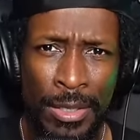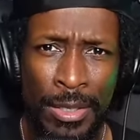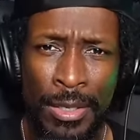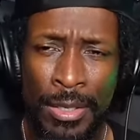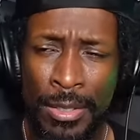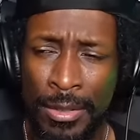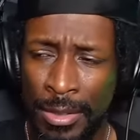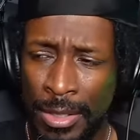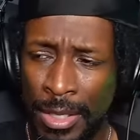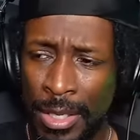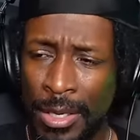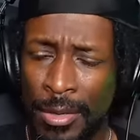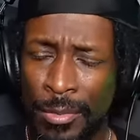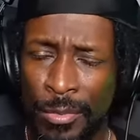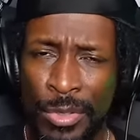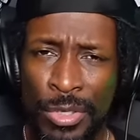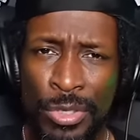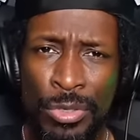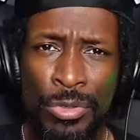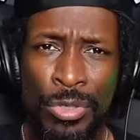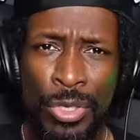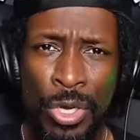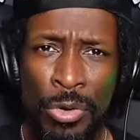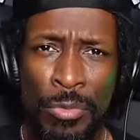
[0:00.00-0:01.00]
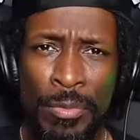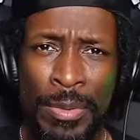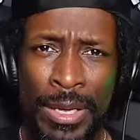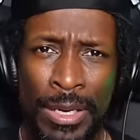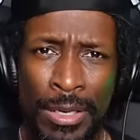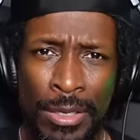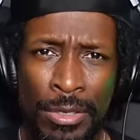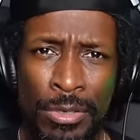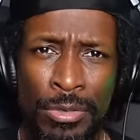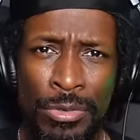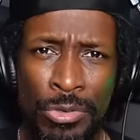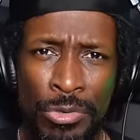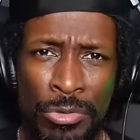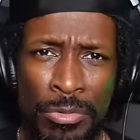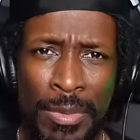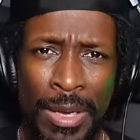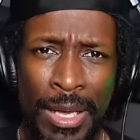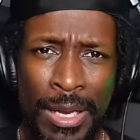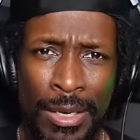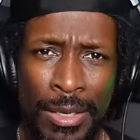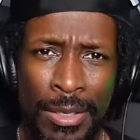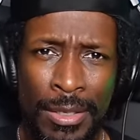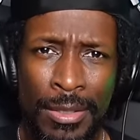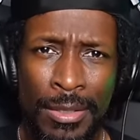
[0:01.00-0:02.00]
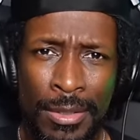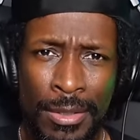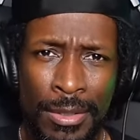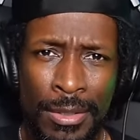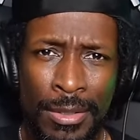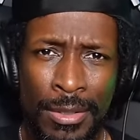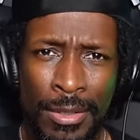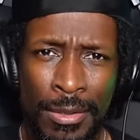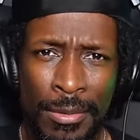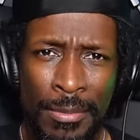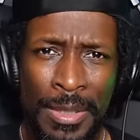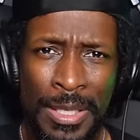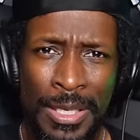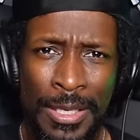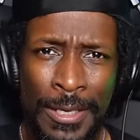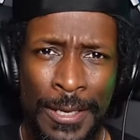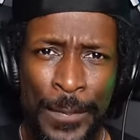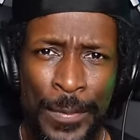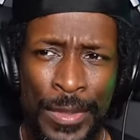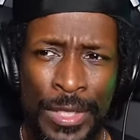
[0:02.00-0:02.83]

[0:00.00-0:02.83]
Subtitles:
Yeah, when you know better, you do better. You know what I mean?